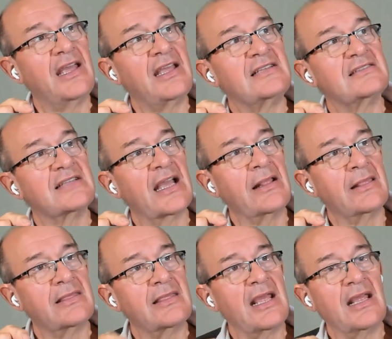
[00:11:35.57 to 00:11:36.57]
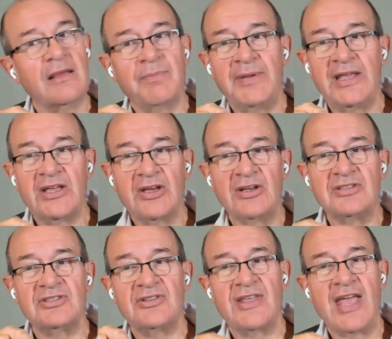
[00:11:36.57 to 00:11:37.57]
is they think
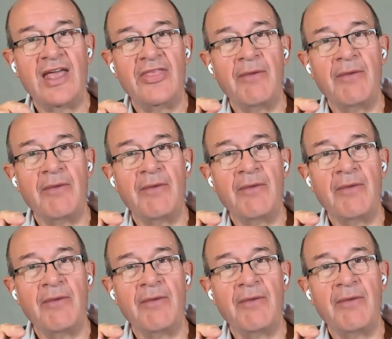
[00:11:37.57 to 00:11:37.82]
because they're